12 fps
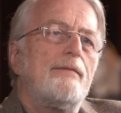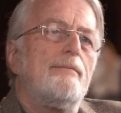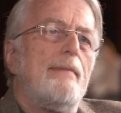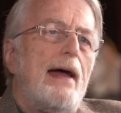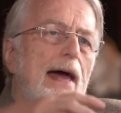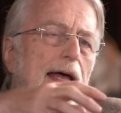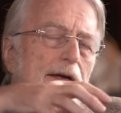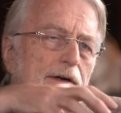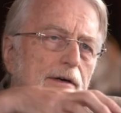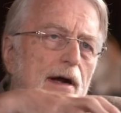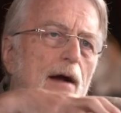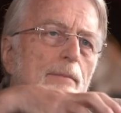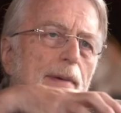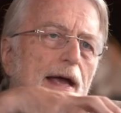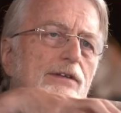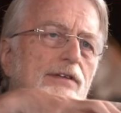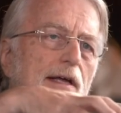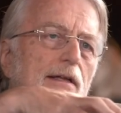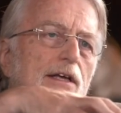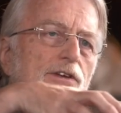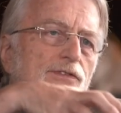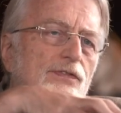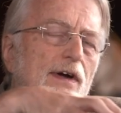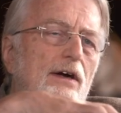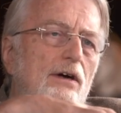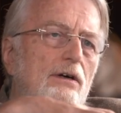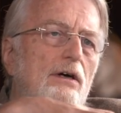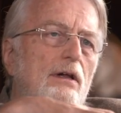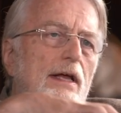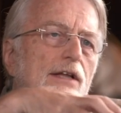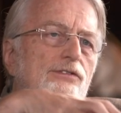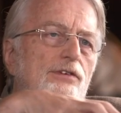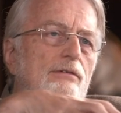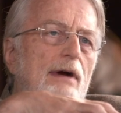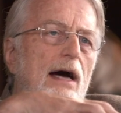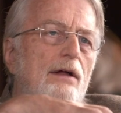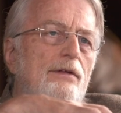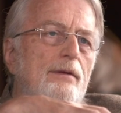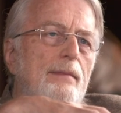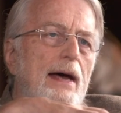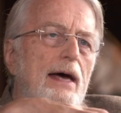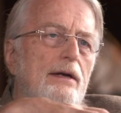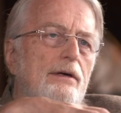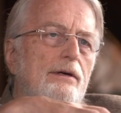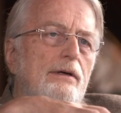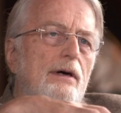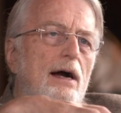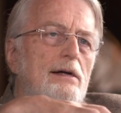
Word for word: matter are basically spherical and surround the matter.